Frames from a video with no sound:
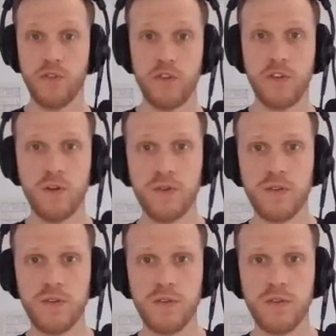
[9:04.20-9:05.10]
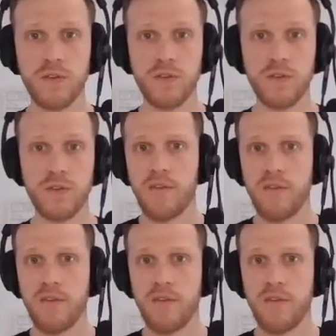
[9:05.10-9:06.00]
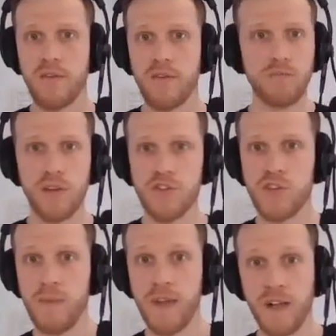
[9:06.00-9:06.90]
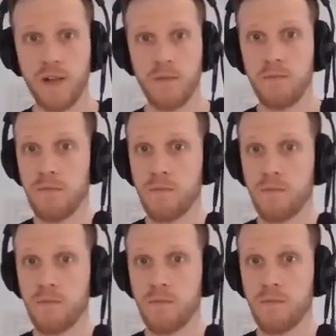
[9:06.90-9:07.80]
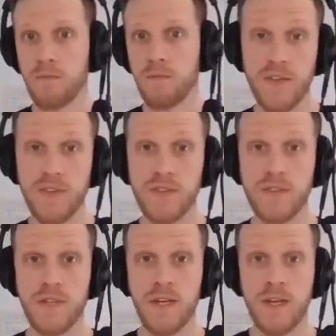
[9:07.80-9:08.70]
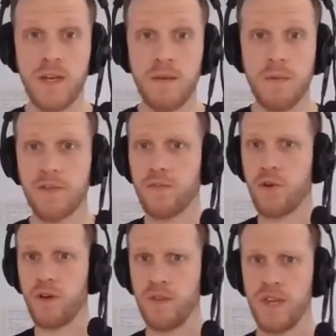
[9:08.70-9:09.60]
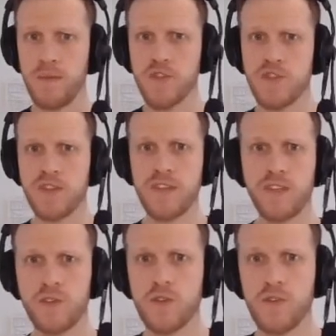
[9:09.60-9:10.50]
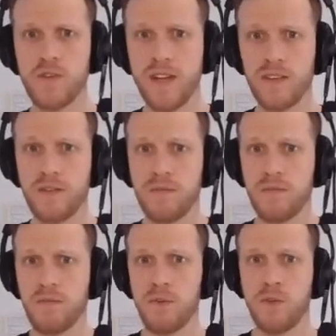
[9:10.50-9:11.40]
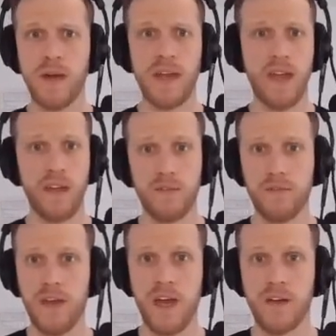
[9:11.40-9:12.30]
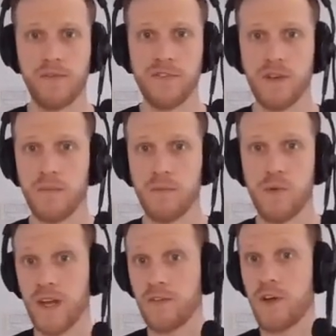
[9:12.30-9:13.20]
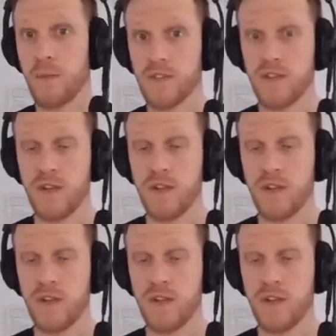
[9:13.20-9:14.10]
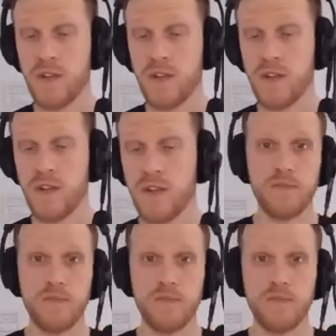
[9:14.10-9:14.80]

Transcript: code, you have um, a GPL version 3 license. But for the images that you created, you may have, have some Creative Commons license. That's completely fine.